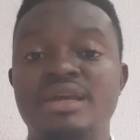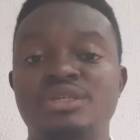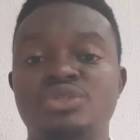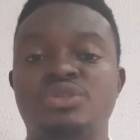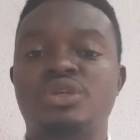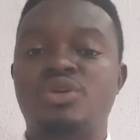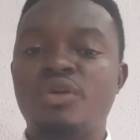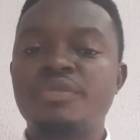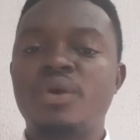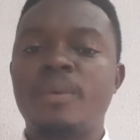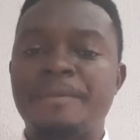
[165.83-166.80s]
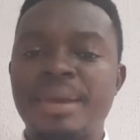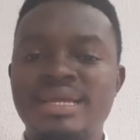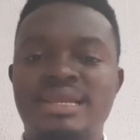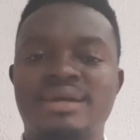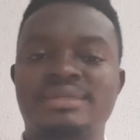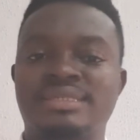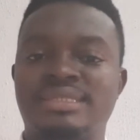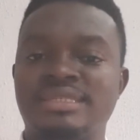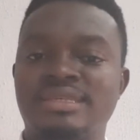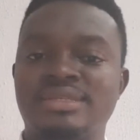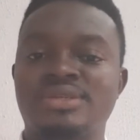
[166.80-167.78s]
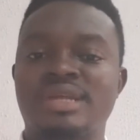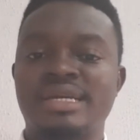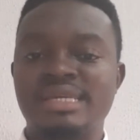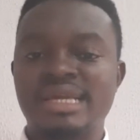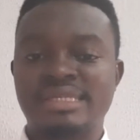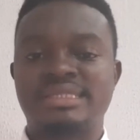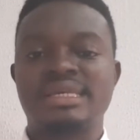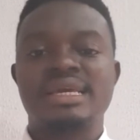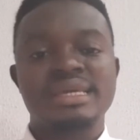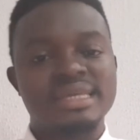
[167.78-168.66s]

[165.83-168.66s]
So the governor will pen down his signature that yes,